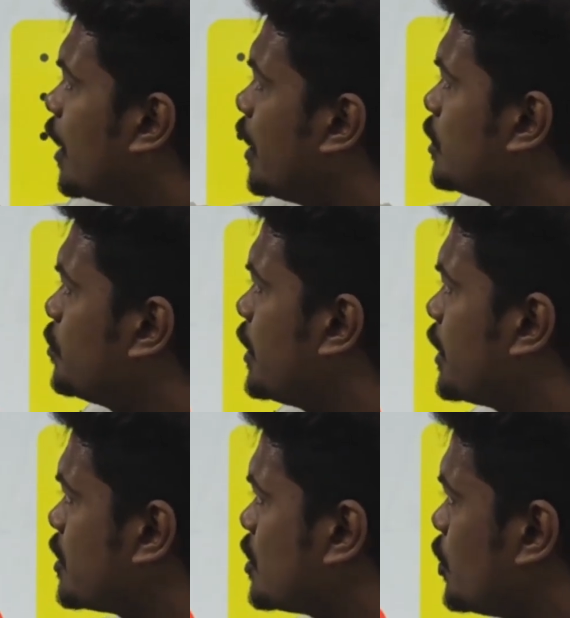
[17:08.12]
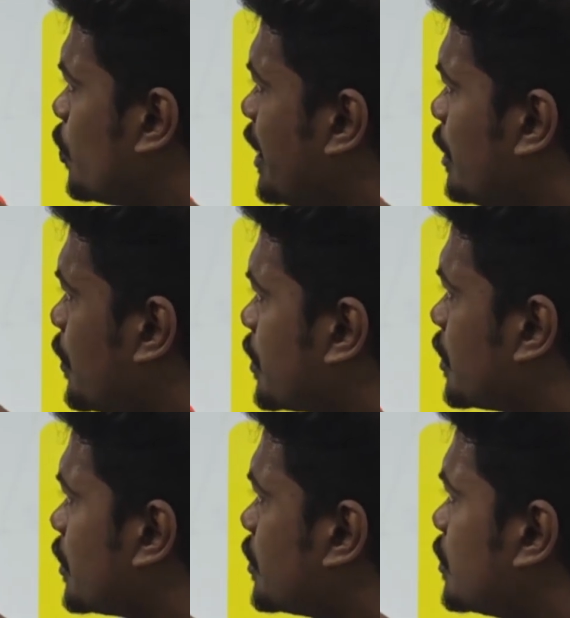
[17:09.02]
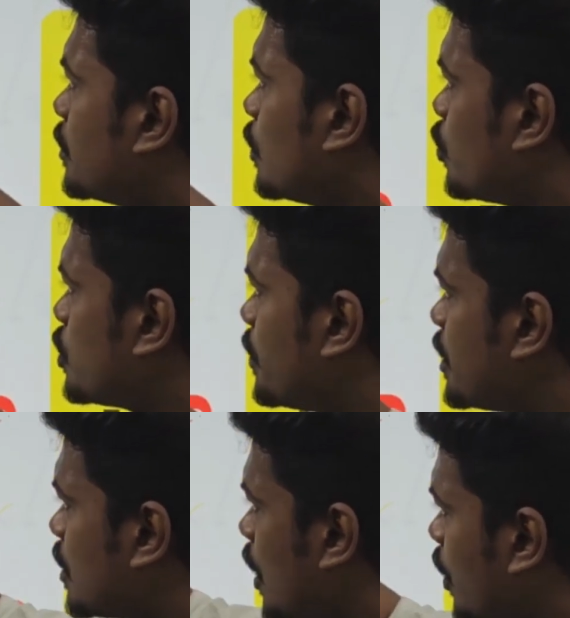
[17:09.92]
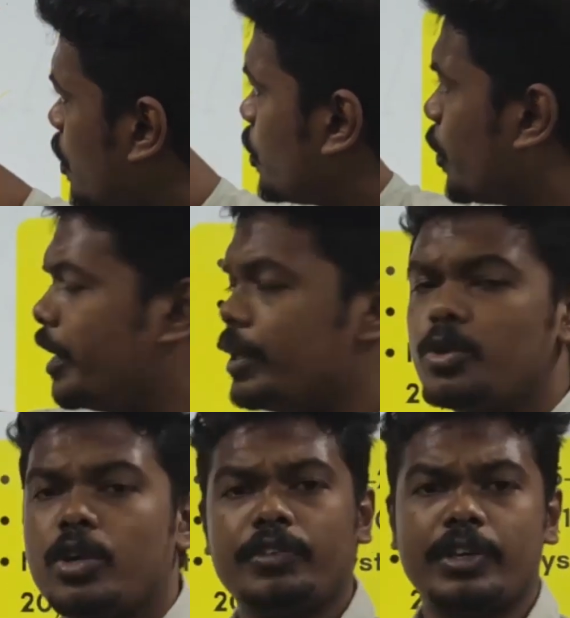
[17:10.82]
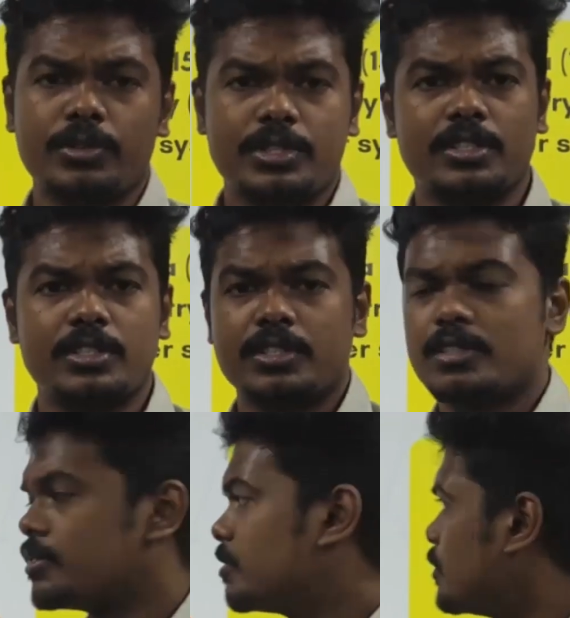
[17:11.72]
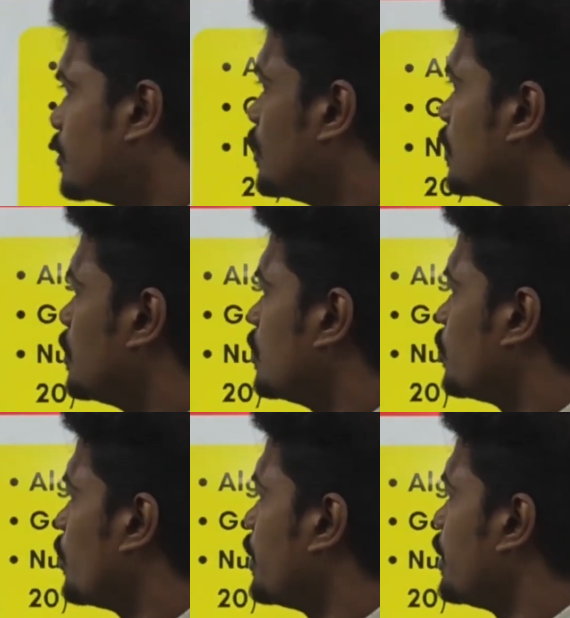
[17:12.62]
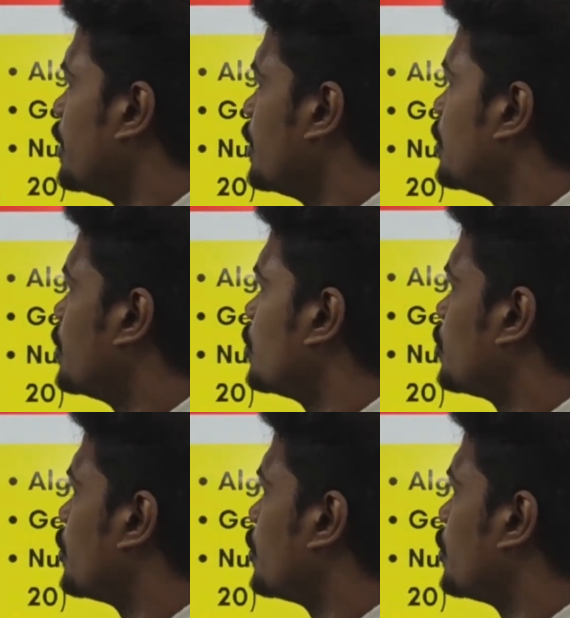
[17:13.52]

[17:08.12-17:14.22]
arithmetic is 20%, which means around 20 to 25 questions. 20 to